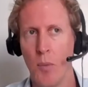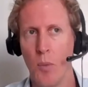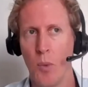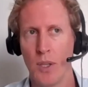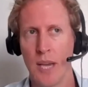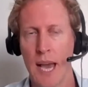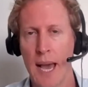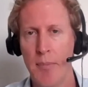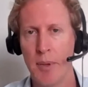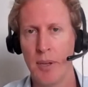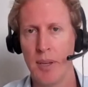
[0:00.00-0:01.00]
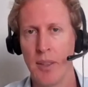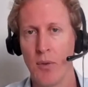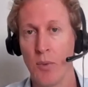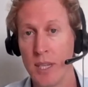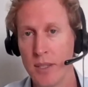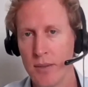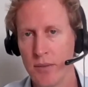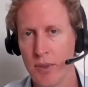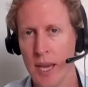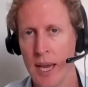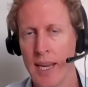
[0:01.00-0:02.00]
what's happened, and the reason
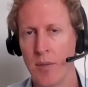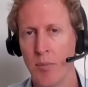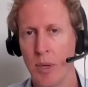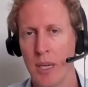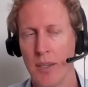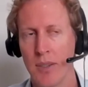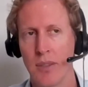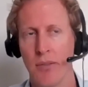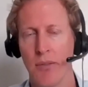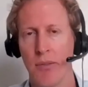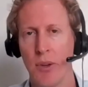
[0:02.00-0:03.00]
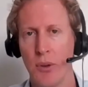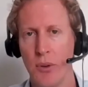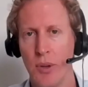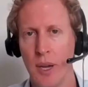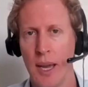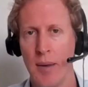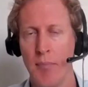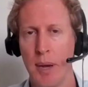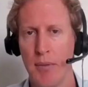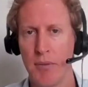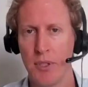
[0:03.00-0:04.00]
for that, is because the food and
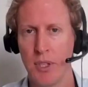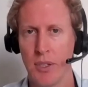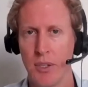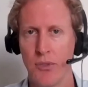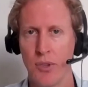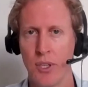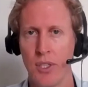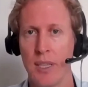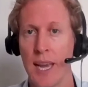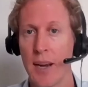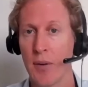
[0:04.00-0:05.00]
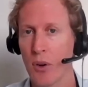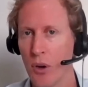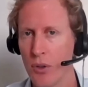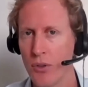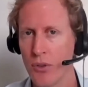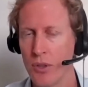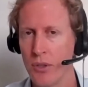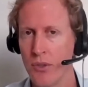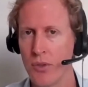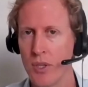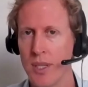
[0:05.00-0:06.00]
beverage industries and the agriculture
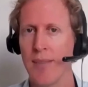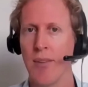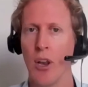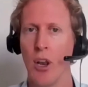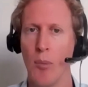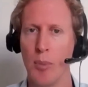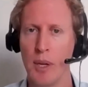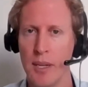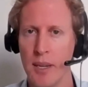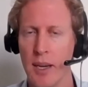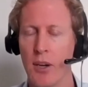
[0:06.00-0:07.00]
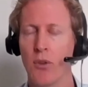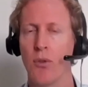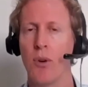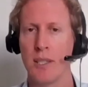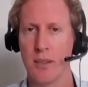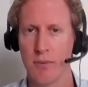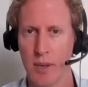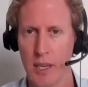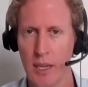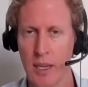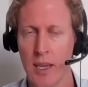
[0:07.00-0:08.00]
industries have lobbied
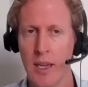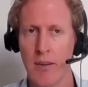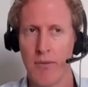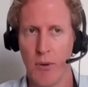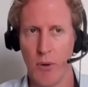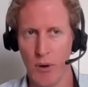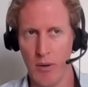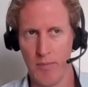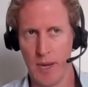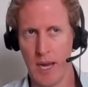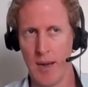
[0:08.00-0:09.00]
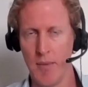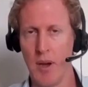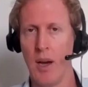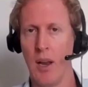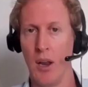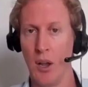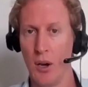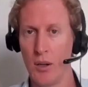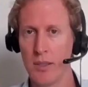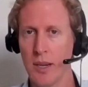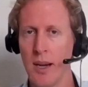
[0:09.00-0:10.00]
aggressively for a
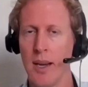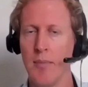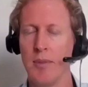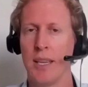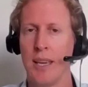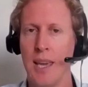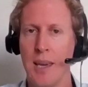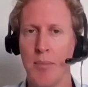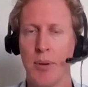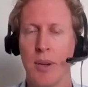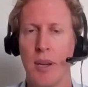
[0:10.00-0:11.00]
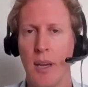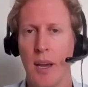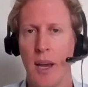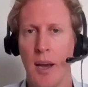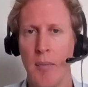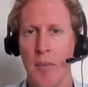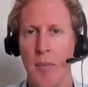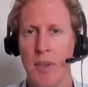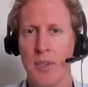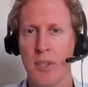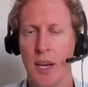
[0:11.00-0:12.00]
long time to keep
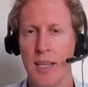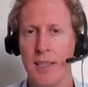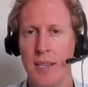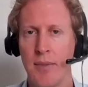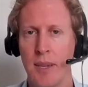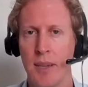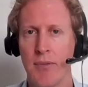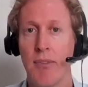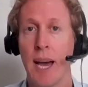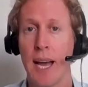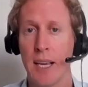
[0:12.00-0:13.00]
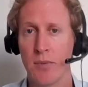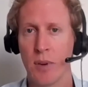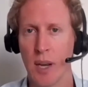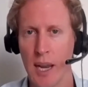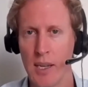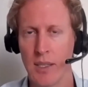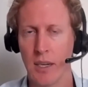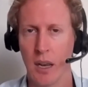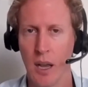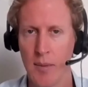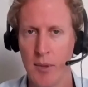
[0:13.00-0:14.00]
the scientific facts related to
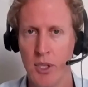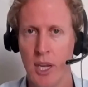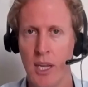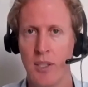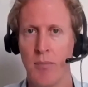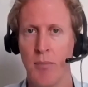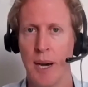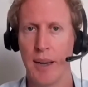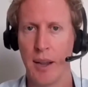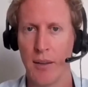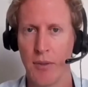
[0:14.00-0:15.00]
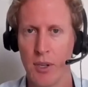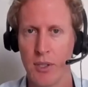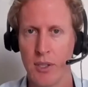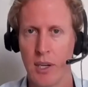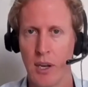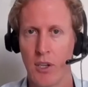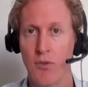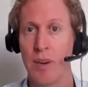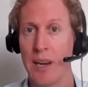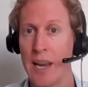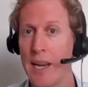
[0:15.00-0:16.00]
climate change and biodiversity loss
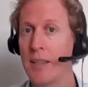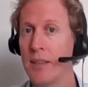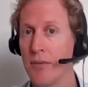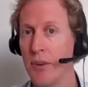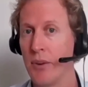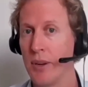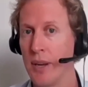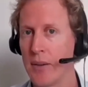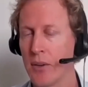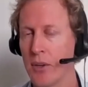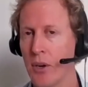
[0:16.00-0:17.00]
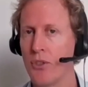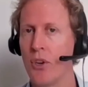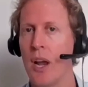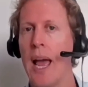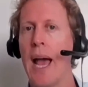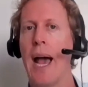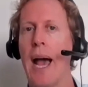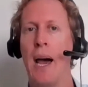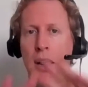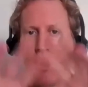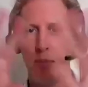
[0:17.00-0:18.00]
related to food and agriculture
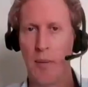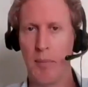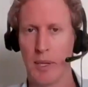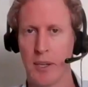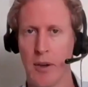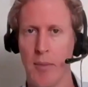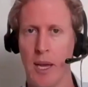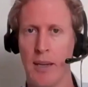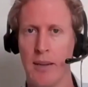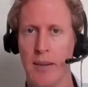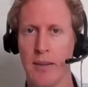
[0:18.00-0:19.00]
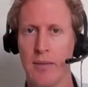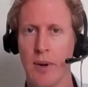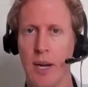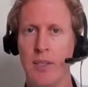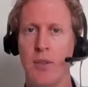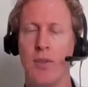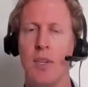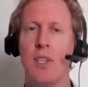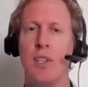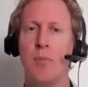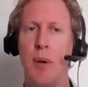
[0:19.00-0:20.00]
out of the public domain. Right. So
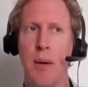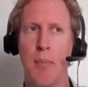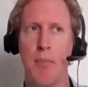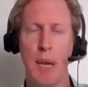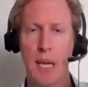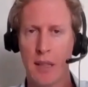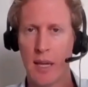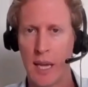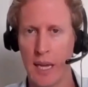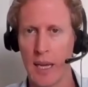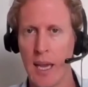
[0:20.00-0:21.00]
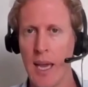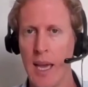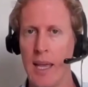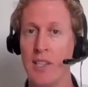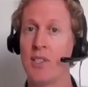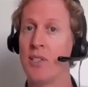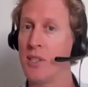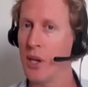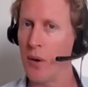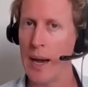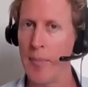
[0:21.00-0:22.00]
this has been a big thing. It's
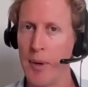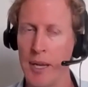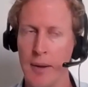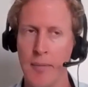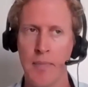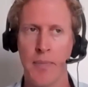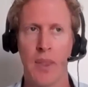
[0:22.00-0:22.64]
still happening.